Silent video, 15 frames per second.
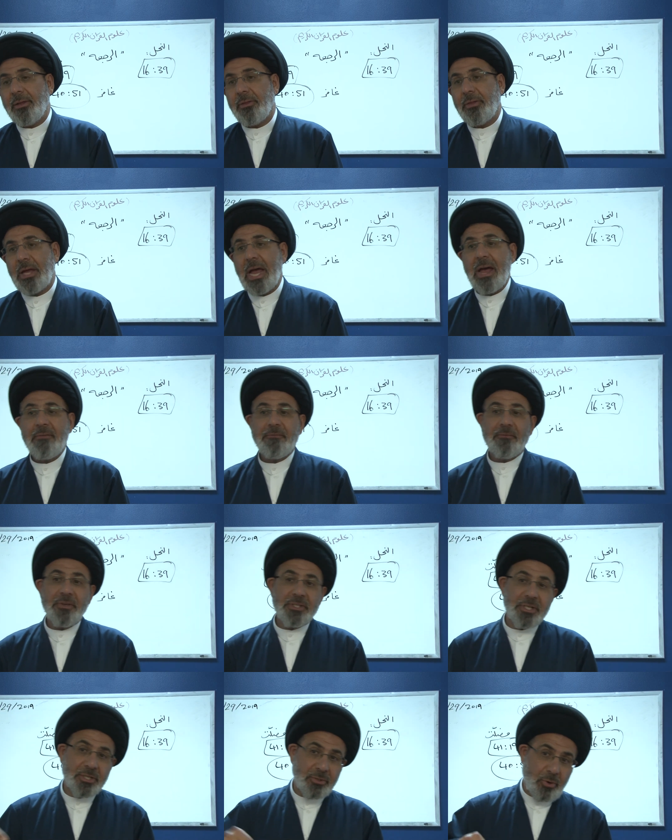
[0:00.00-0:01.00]
the
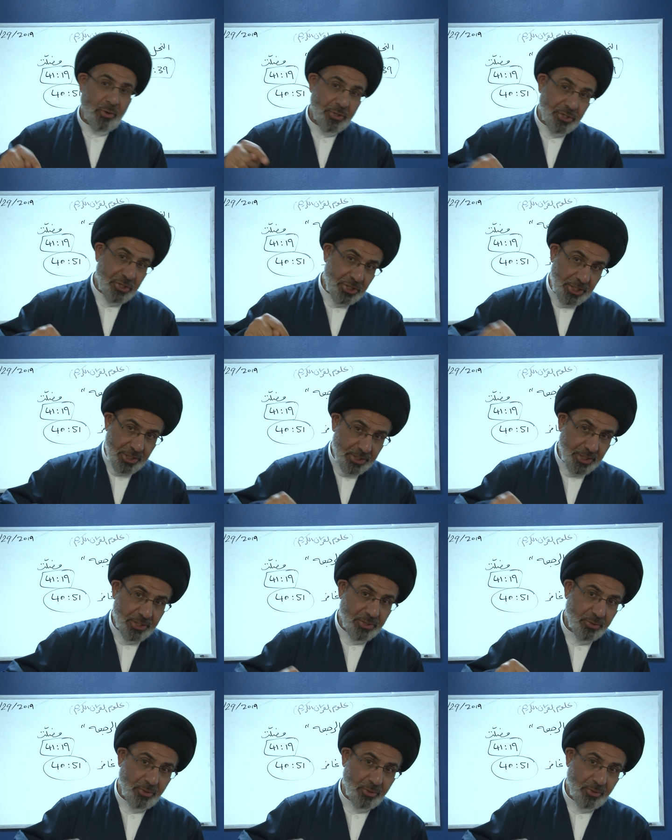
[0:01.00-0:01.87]
emphasis on Jesus